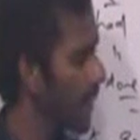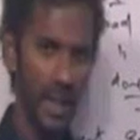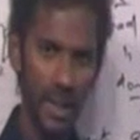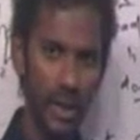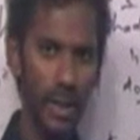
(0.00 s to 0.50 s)

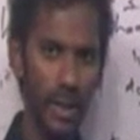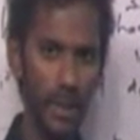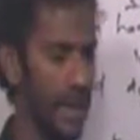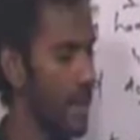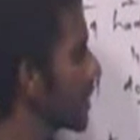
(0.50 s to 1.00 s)
Write down the order,
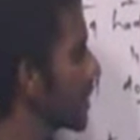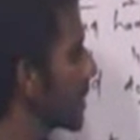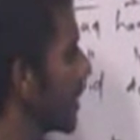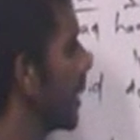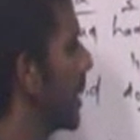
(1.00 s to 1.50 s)
please.
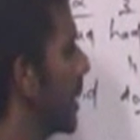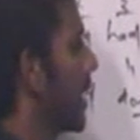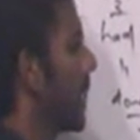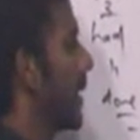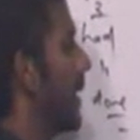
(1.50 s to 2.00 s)

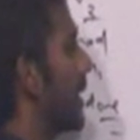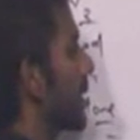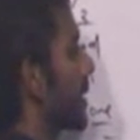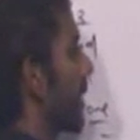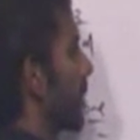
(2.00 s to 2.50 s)
He is
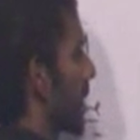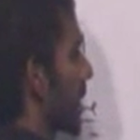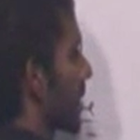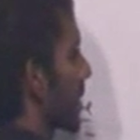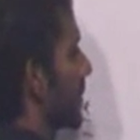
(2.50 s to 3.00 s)
the
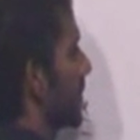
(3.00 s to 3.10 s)
subject.